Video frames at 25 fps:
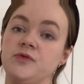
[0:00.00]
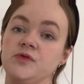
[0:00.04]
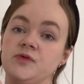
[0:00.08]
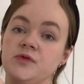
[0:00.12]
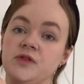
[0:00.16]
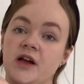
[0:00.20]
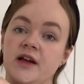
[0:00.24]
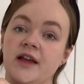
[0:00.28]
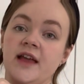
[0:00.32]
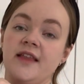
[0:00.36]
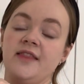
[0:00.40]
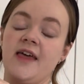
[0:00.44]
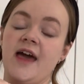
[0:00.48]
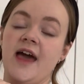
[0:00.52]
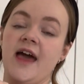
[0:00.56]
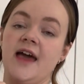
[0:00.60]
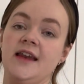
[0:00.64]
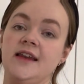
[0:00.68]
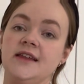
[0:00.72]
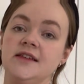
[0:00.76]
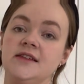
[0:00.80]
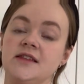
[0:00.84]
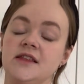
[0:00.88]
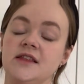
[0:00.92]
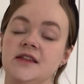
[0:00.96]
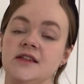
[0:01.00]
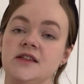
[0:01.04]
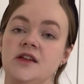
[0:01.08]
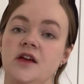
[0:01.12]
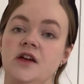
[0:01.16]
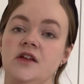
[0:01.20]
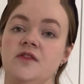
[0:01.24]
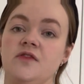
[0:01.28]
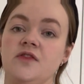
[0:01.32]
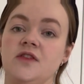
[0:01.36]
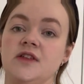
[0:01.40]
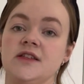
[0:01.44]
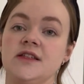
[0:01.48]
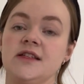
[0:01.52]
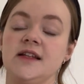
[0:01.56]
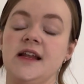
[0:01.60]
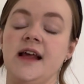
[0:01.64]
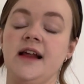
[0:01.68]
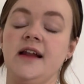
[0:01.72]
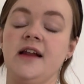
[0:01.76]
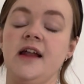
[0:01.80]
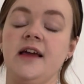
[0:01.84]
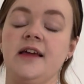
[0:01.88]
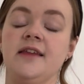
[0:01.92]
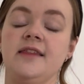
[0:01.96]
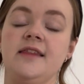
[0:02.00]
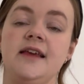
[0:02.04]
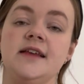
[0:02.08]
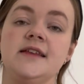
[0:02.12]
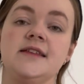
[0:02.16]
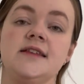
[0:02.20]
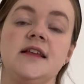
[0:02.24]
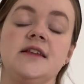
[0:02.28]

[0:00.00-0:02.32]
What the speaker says: tucking their head into the side of the sling like this,